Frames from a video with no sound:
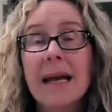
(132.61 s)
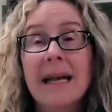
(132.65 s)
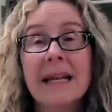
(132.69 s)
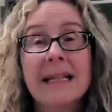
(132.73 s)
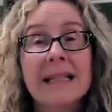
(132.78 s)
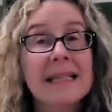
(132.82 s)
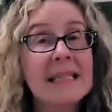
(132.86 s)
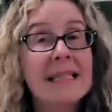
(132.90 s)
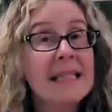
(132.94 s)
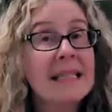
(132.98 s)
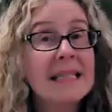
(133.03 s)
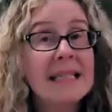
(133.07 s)

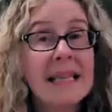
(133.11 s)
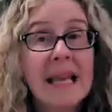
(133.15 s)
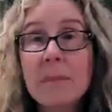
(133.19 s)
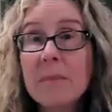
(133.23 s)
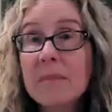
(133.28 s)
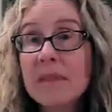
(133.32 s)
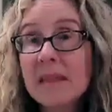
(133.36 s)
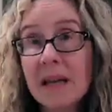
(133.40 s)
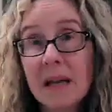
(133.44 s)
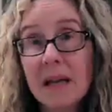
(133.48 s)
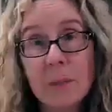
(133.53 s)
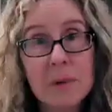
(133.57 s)
It's the
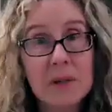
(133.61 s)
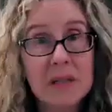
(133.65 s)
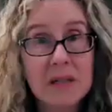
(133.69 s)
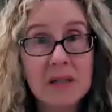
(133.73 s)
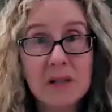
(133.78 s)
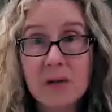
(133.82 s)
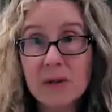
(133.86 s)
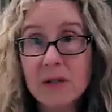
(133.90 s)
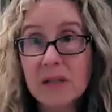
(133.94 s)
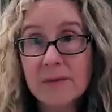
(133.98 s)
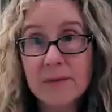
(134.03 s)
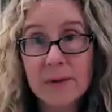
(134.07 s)
same thing with
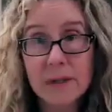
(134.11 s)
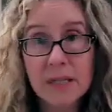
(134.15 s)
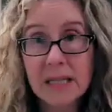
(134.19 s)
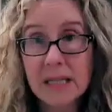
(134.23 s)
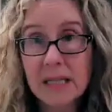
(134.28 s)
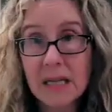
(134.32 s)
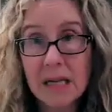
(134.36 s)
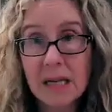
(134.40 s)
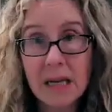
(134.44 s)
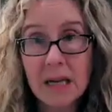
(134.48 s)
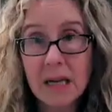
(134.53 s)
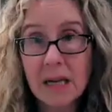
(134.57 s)

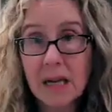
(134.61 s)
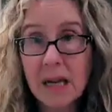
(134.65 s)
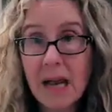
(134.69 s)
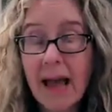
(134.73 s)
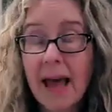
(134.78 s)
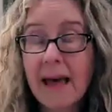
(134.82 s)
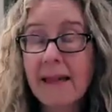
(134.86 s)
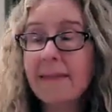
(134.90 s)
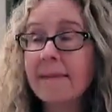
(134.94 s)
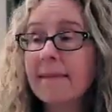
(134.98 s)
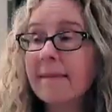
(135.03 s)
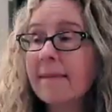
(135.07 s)
neurodiversity,
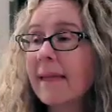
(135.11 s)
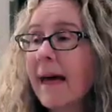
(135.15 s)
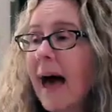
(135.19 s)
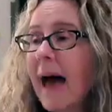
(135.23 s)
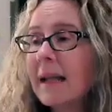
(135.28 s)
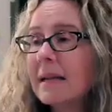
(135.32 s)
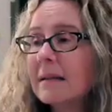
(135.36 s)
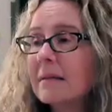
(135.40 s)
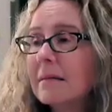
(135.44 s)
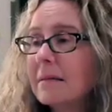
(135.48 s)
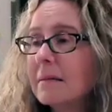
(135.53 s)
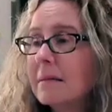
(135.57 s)
and
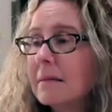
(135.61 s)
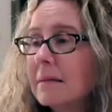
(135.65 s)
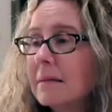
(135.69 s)
that